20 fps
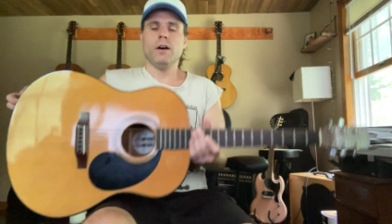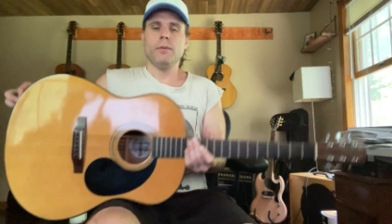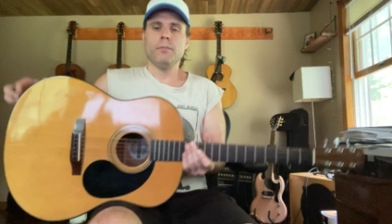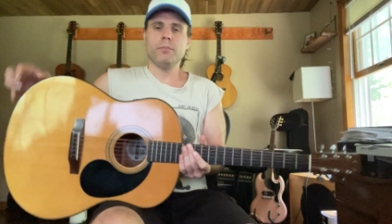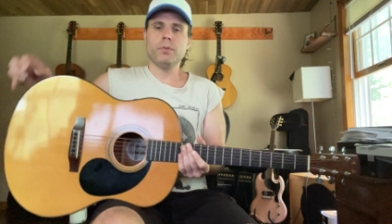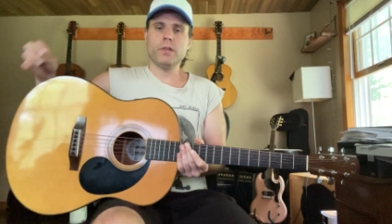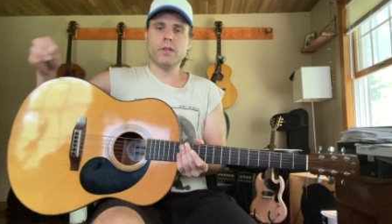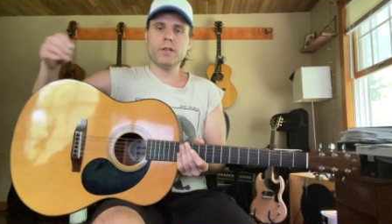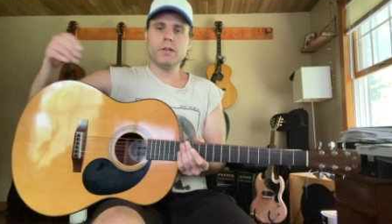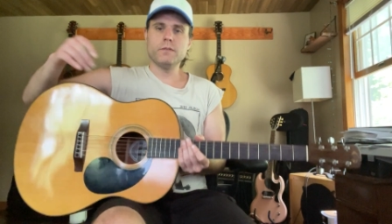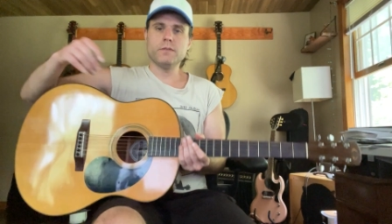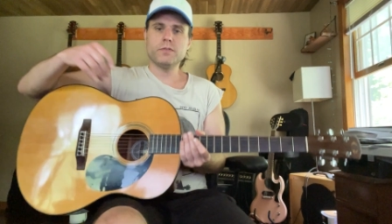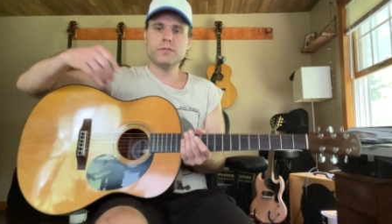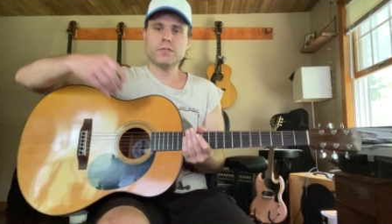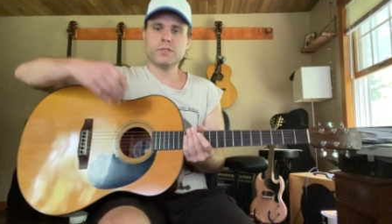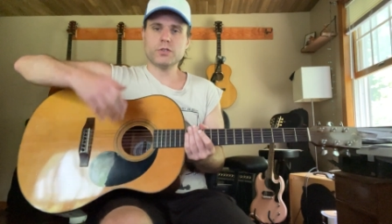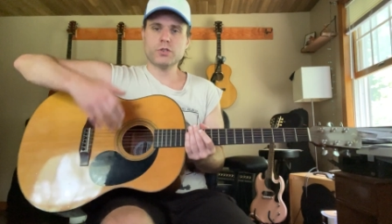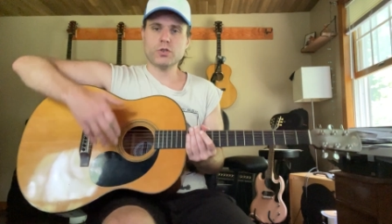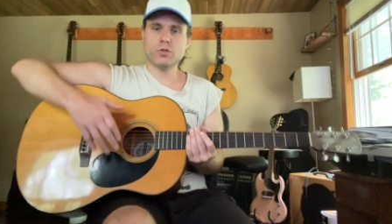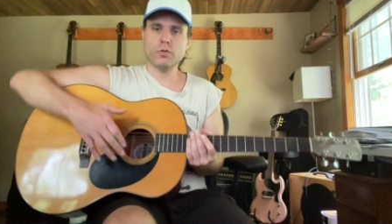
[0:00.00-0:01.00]
Plenty of
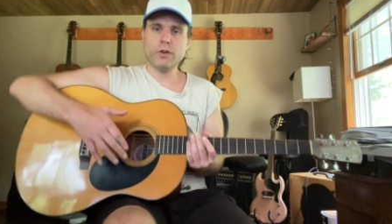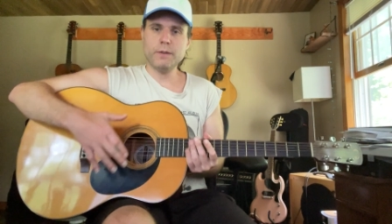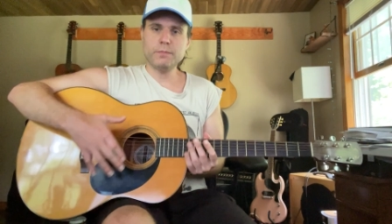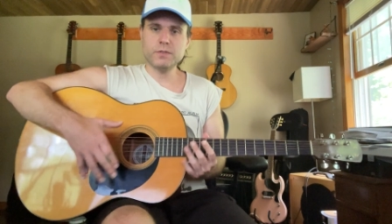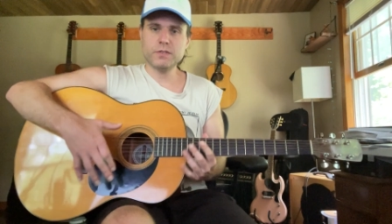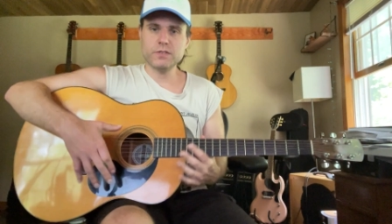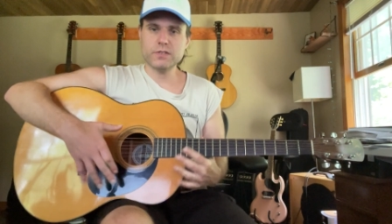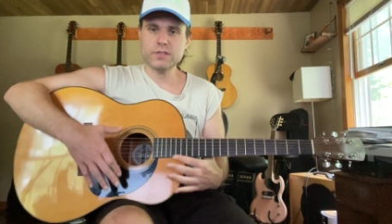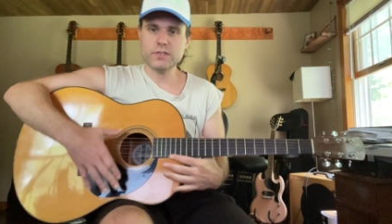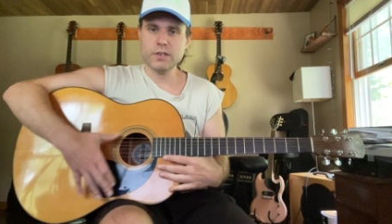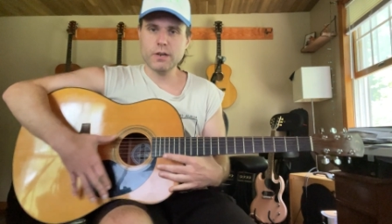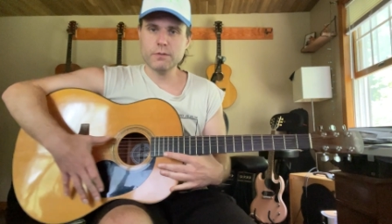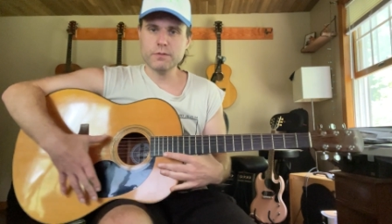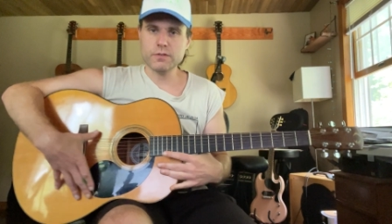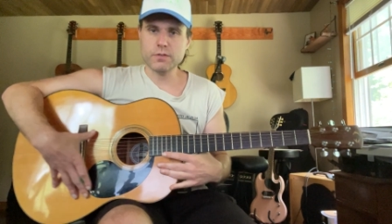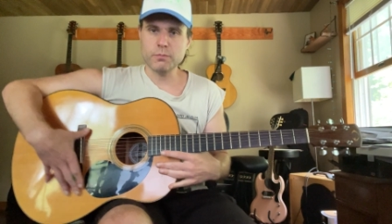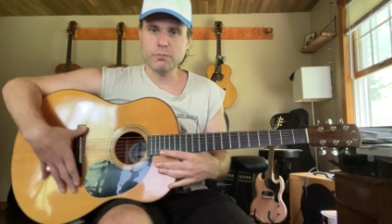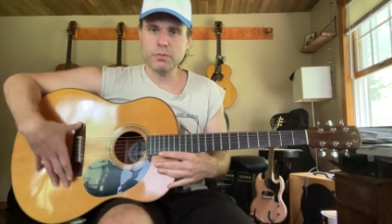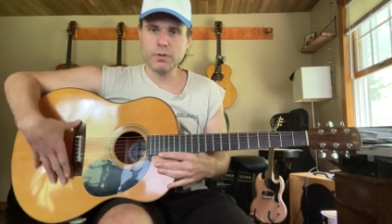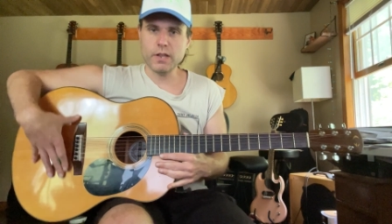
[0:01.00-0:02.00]
scrapes and scuffs
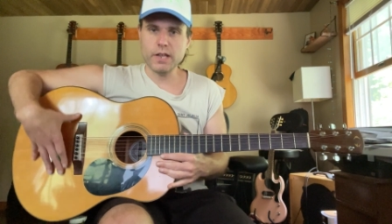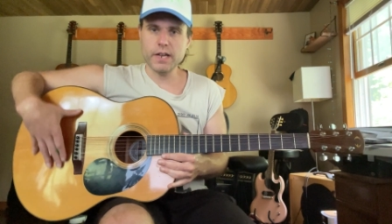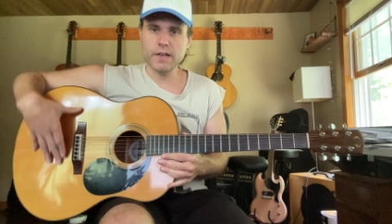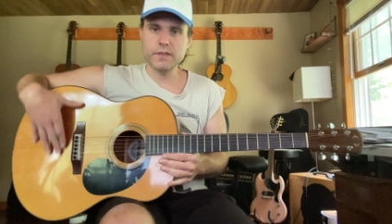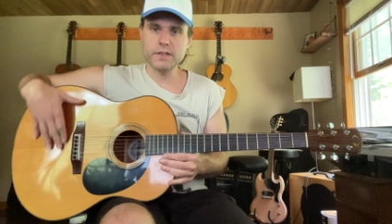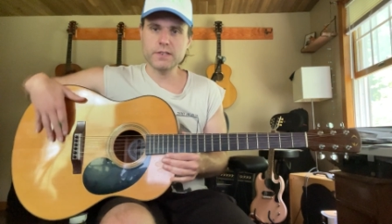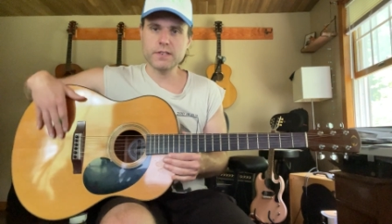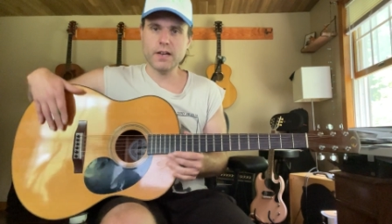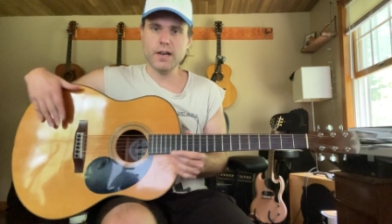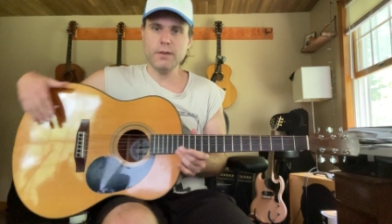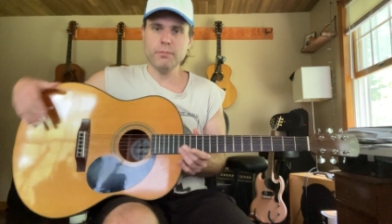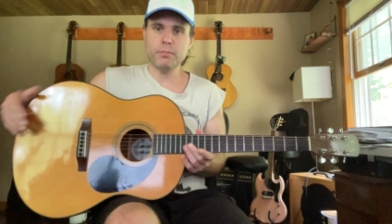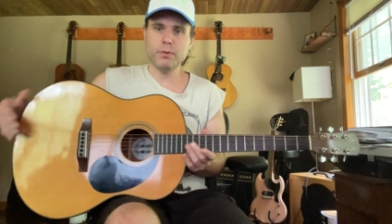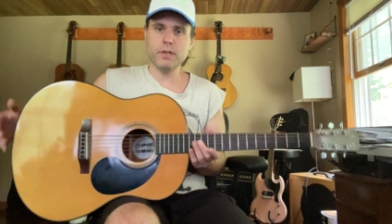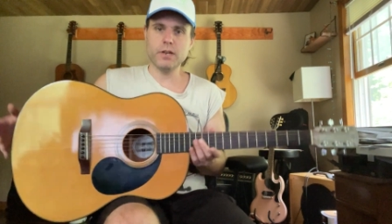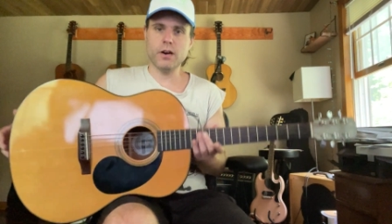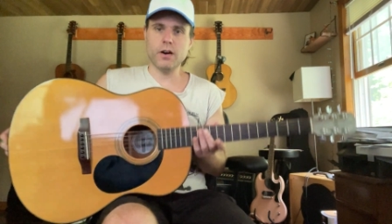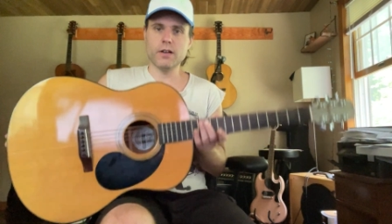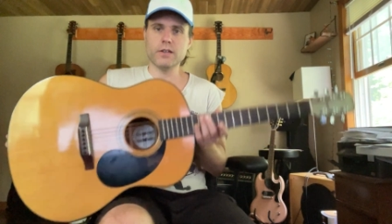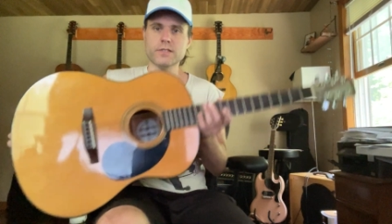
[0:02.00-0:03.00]
from play on the top,
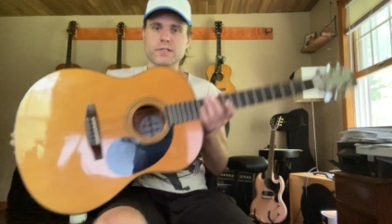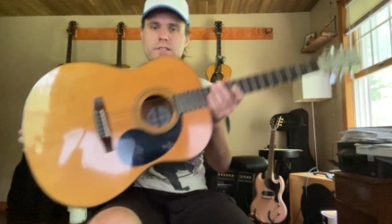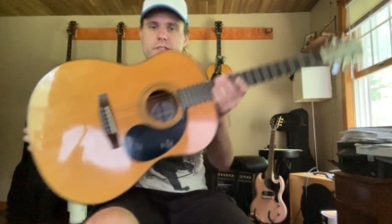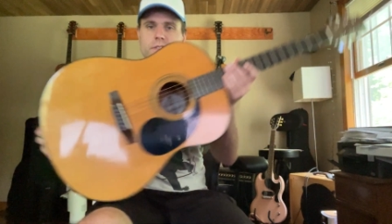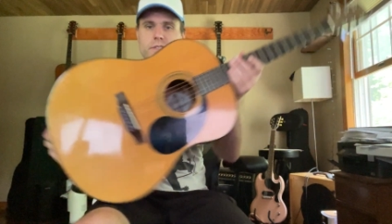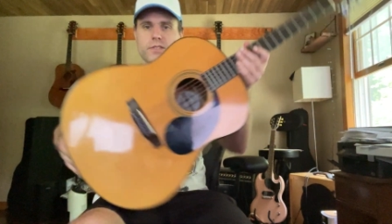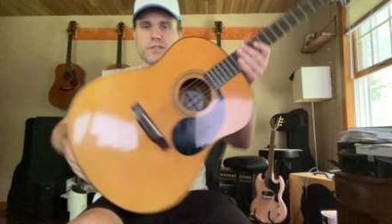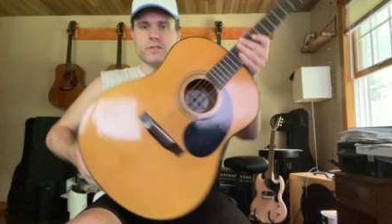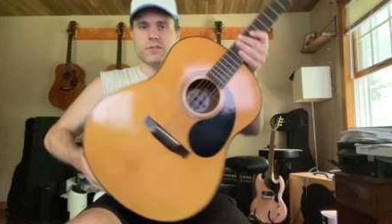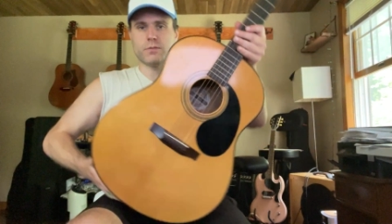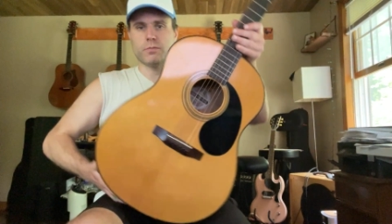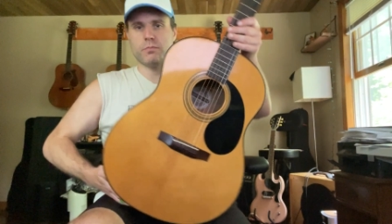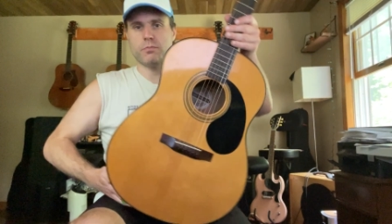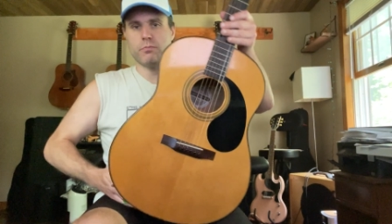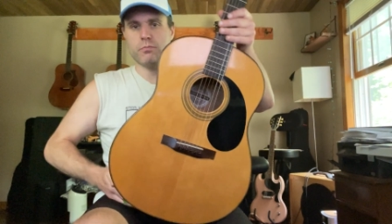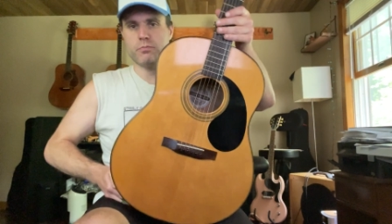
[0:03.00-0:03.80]
but honestly this is